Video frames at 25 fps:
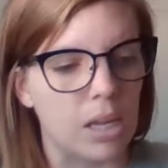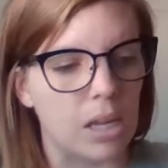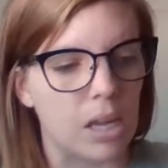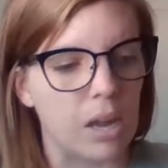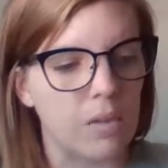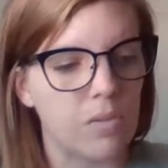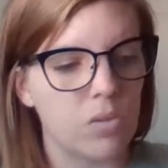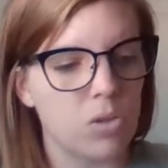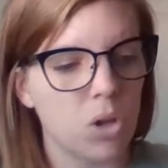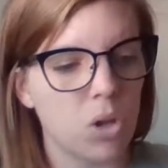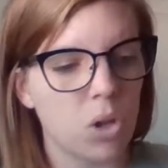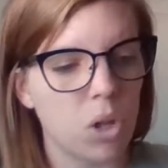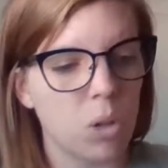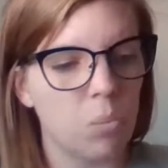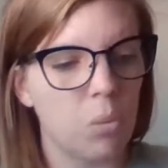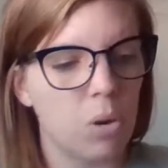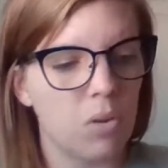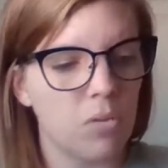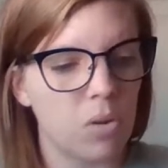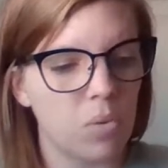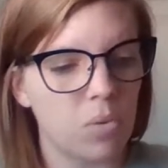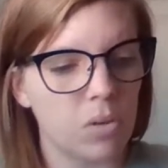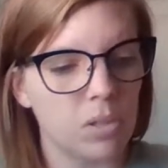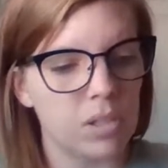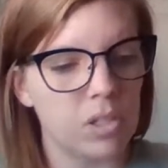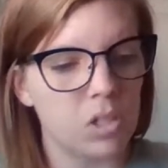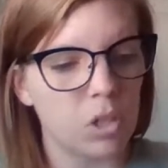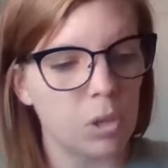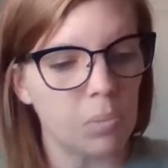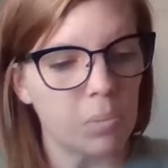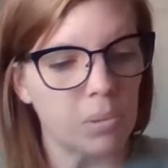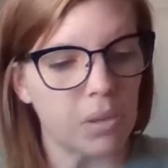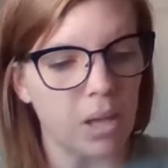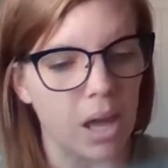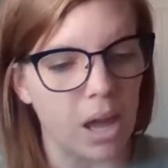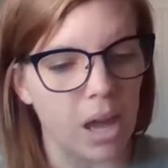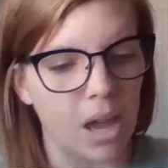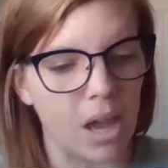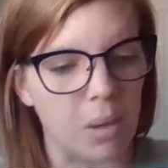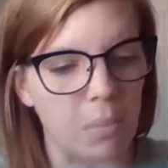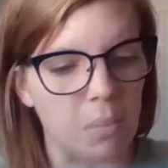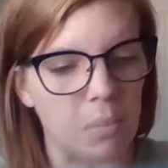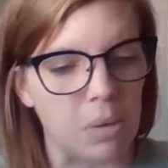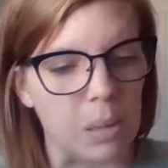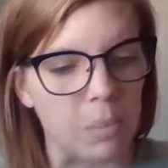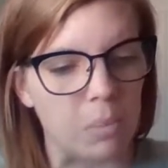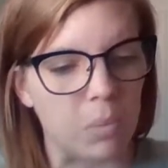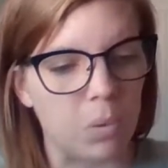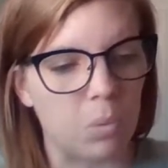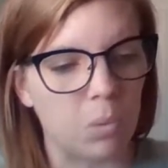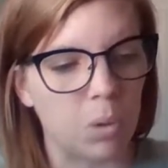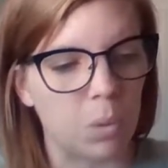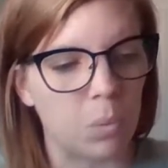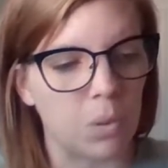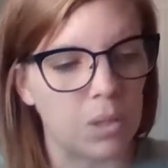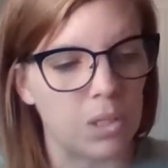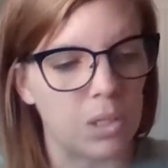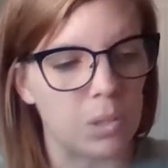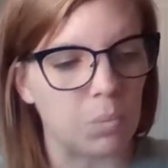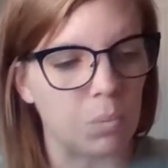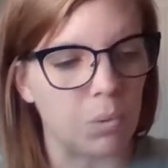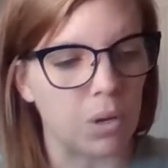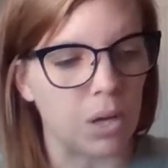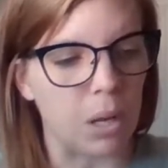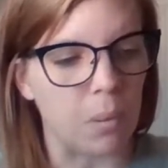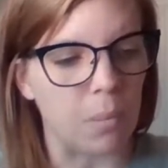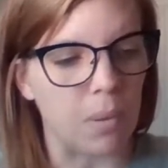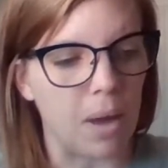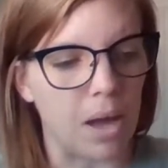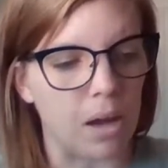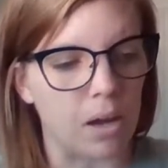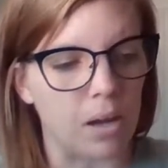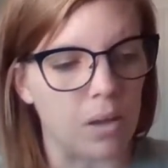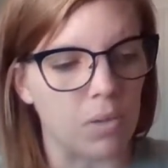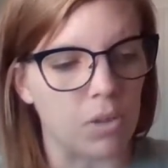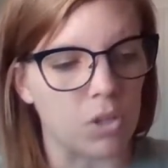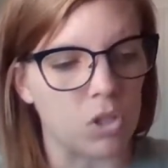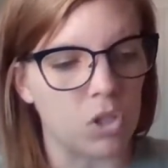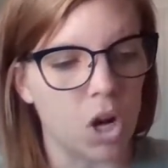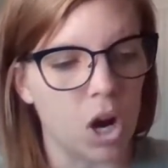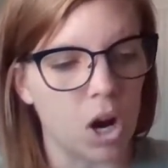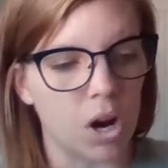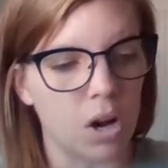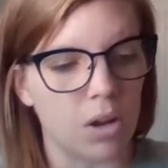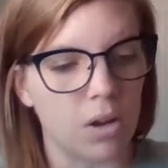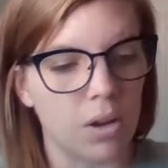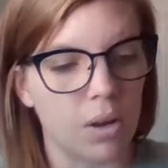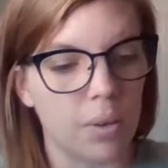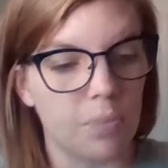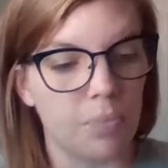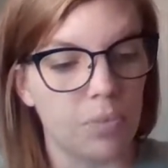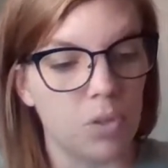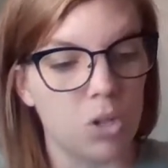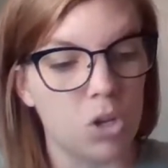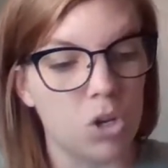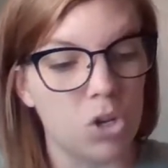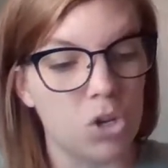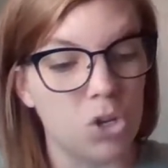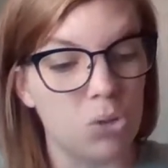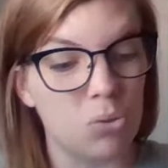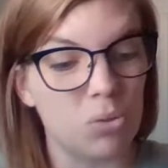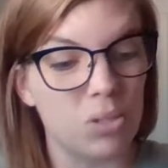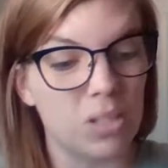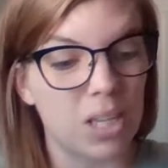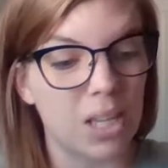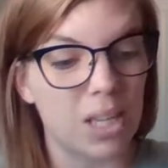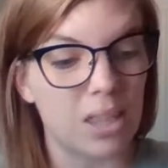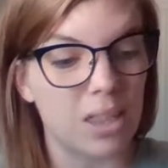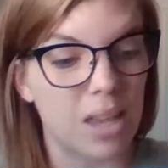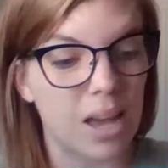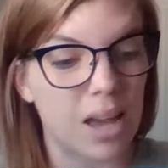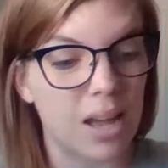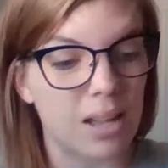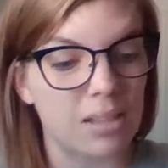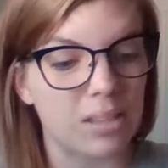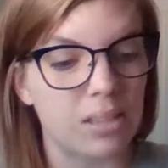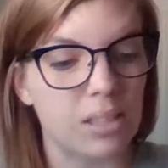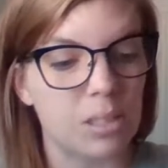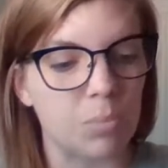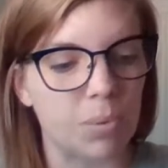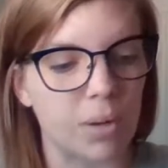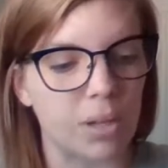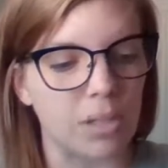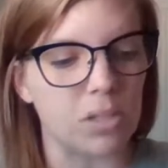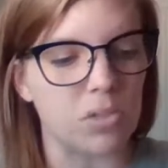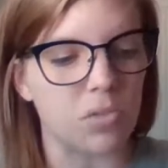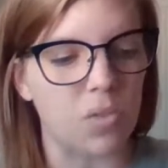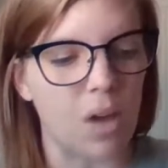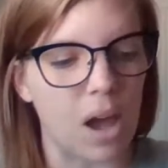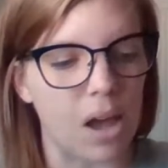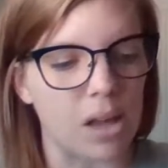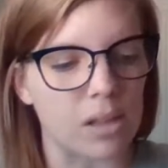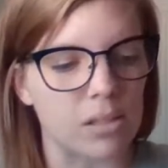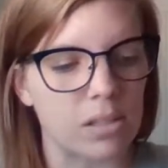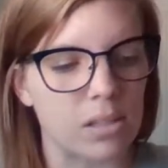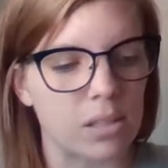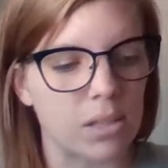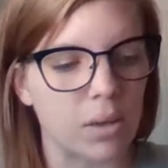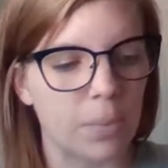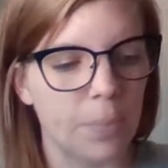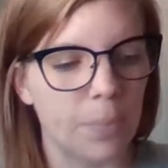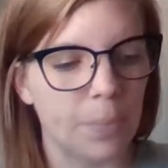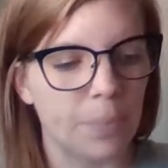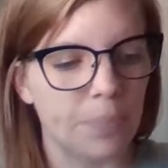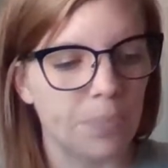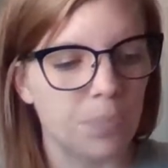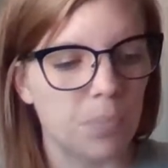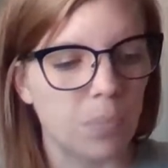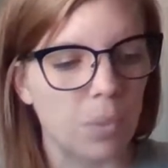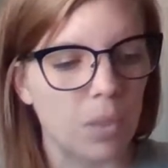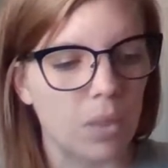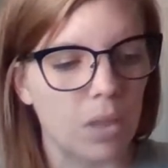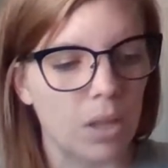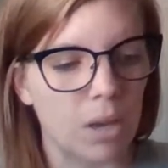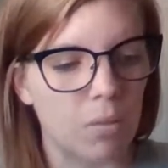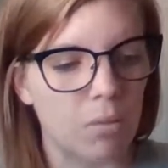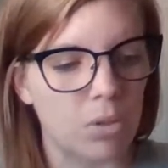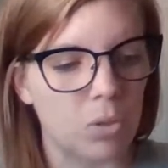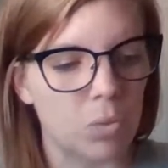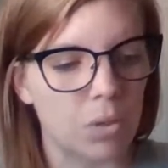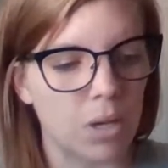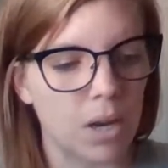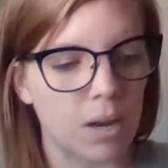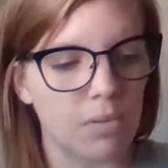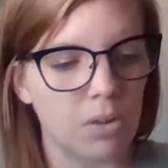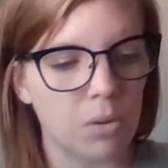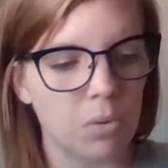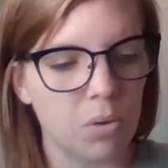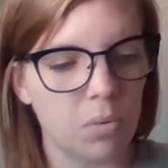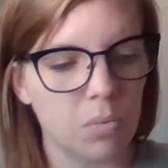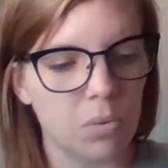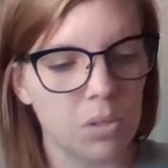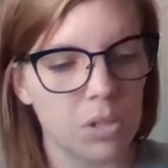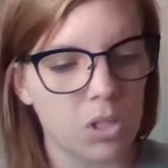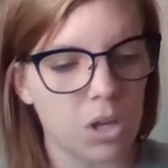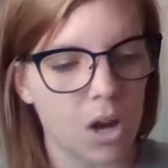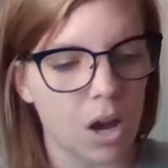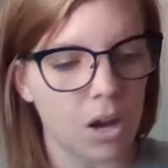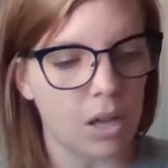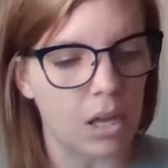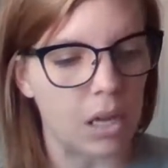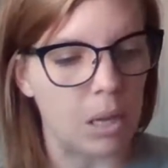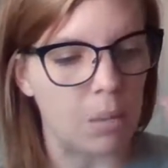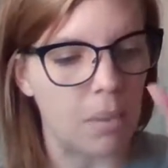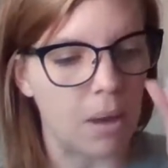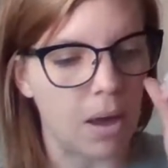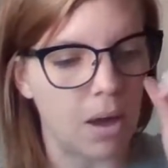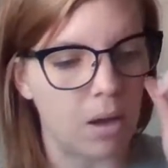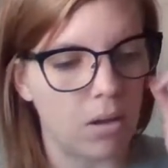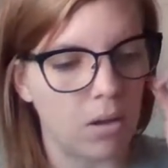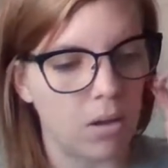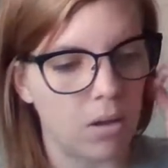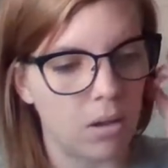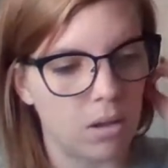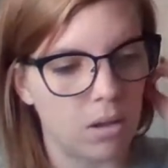Even though the movie was still playing, people were whispering about it in the dark. News like that spreads fast. It was what everyone was talking about